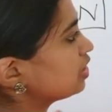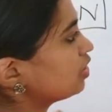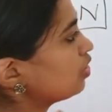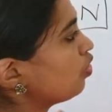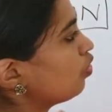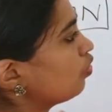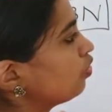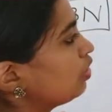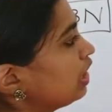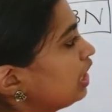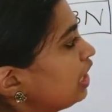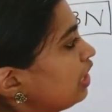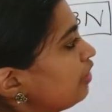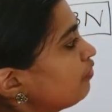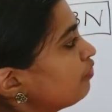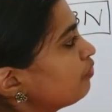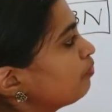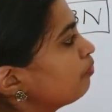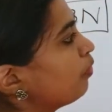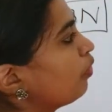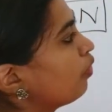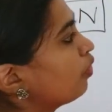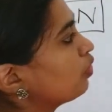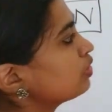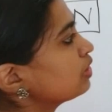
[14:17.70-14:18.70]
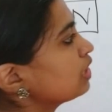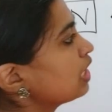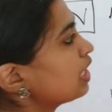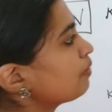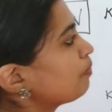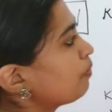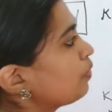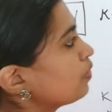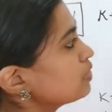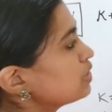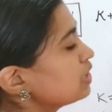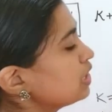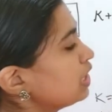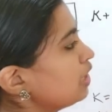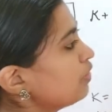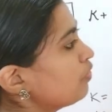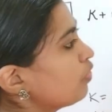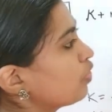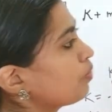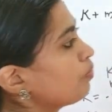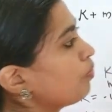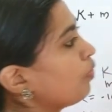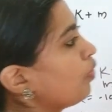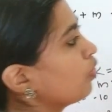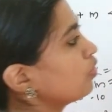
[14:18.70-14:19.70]
if both are positive or both
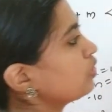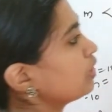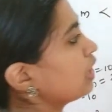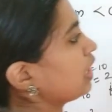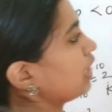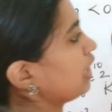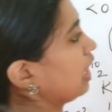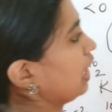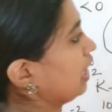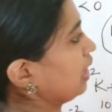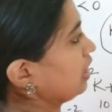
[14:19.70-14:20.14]
are negative.